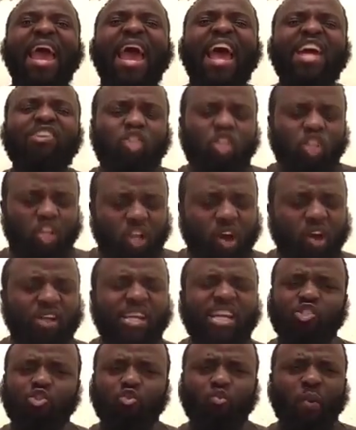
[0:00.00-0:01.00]
As
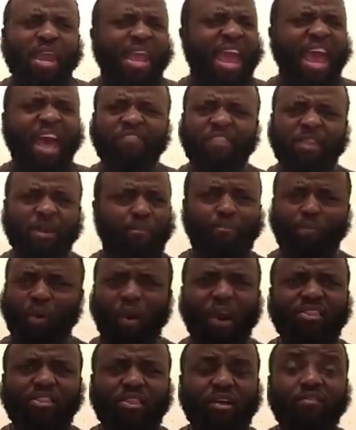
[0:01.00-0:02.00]
long as we have the
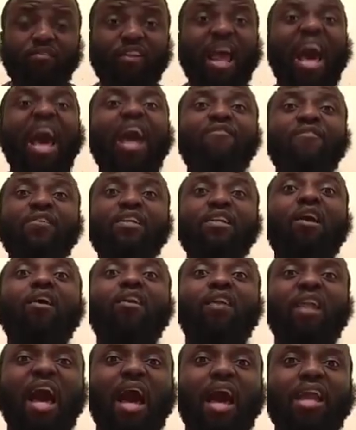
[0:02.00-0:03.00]
breath of life in
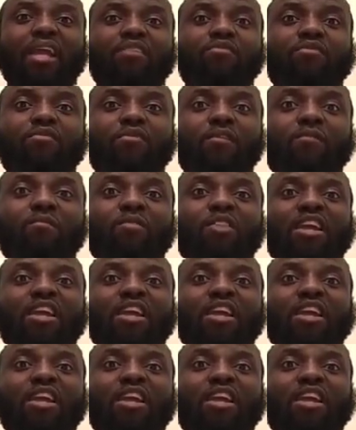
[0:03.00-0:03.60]
our life,